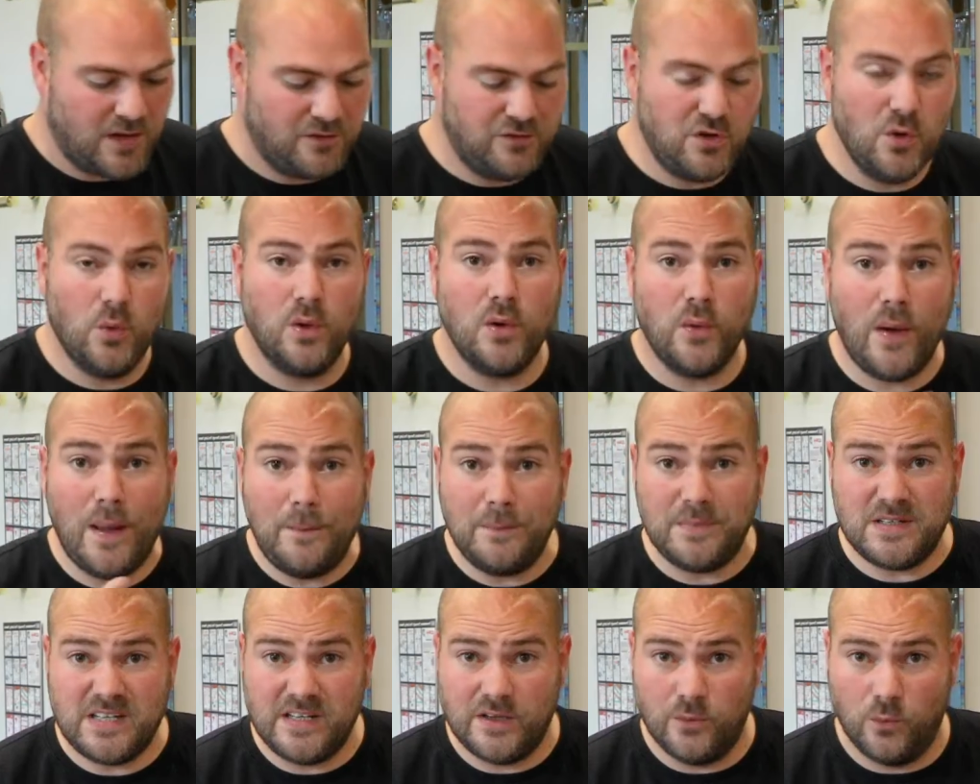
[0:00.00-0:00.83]
if you want to
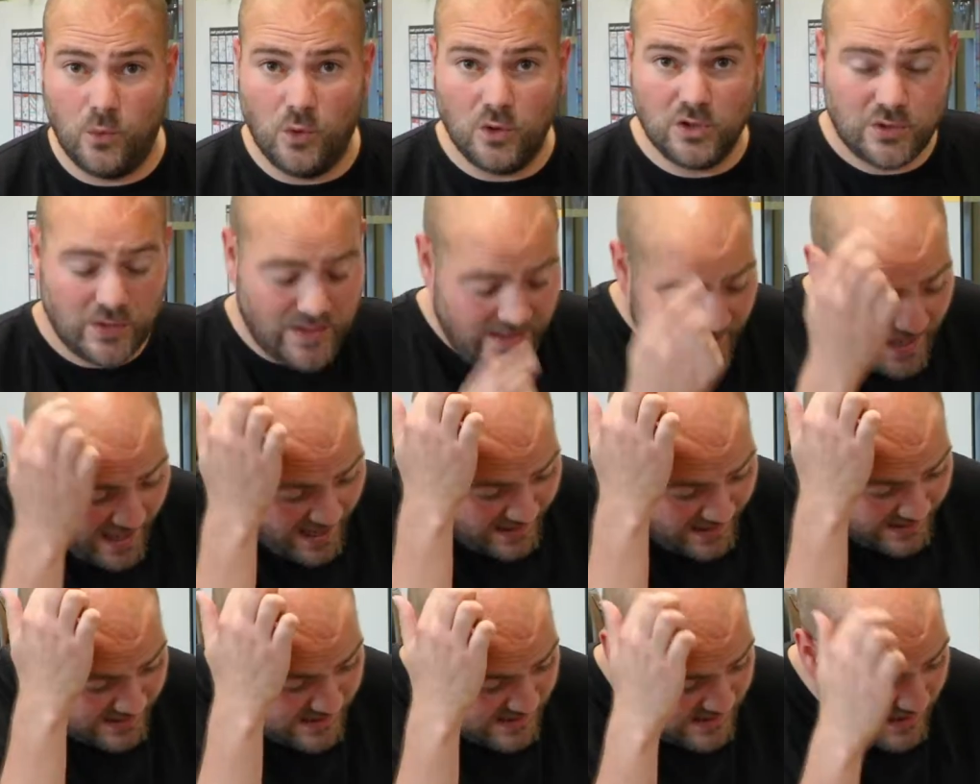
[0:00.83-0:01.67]
empty the water at the
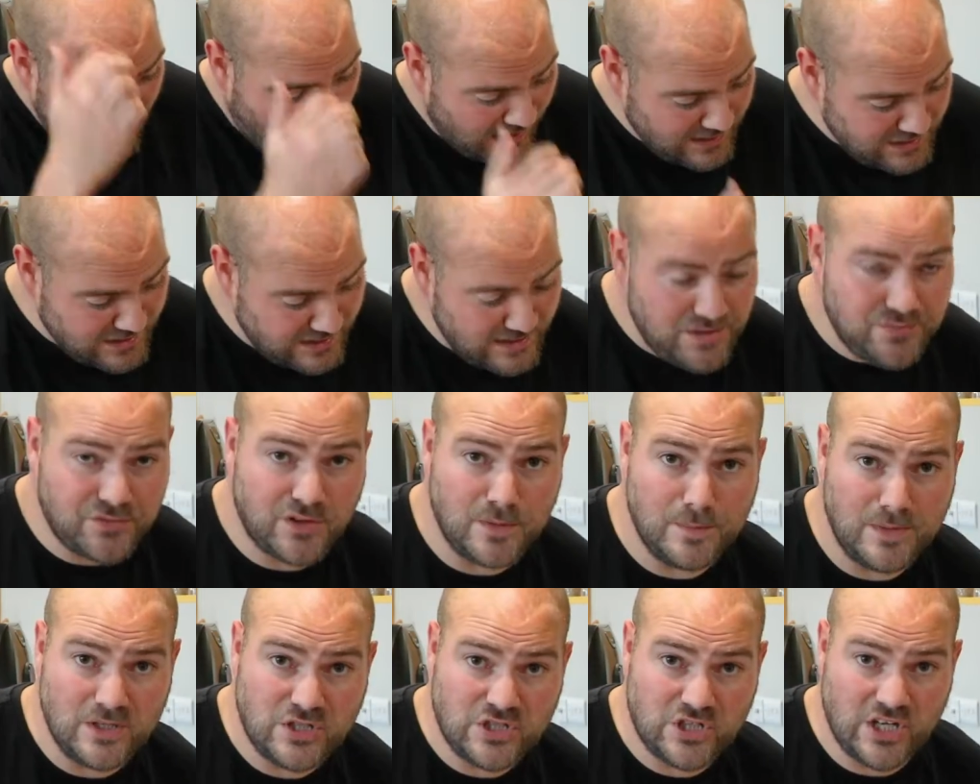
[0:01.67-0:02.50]
end, underneath
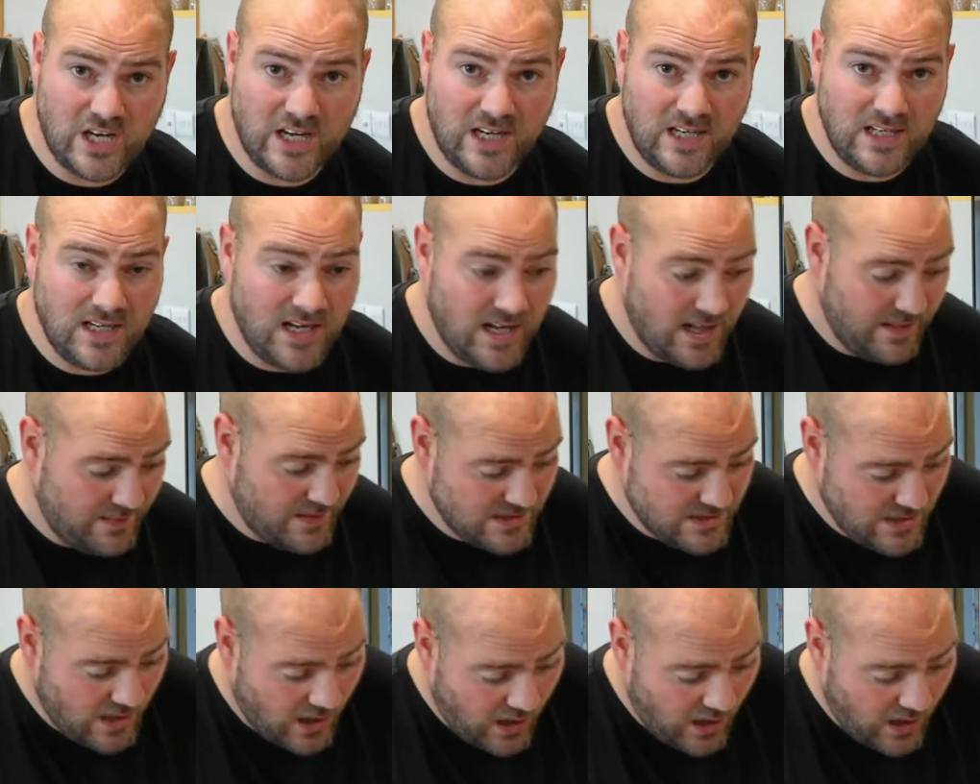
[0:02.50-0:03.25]
the machine, there's a